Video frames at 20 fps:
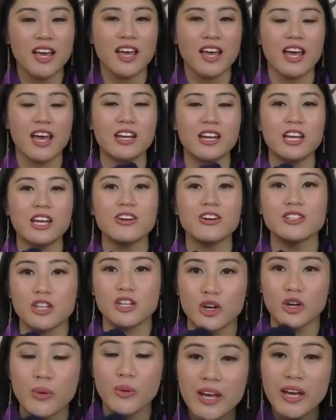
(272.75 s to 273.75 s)
And here is a
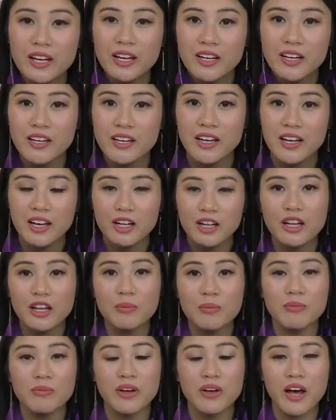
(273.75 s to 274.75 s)
quick clip
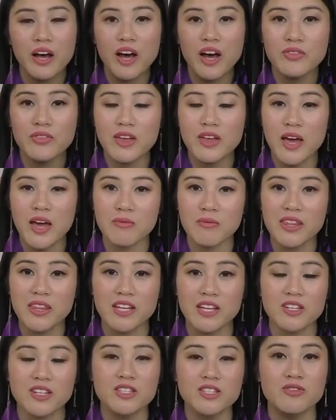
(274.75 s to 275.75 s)
of the M V that
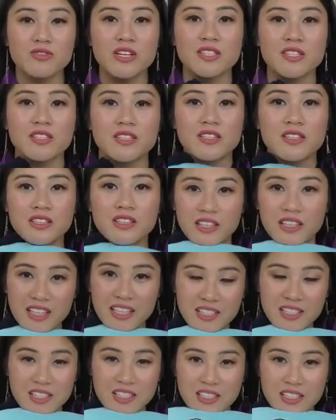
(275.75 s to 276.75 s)
just re released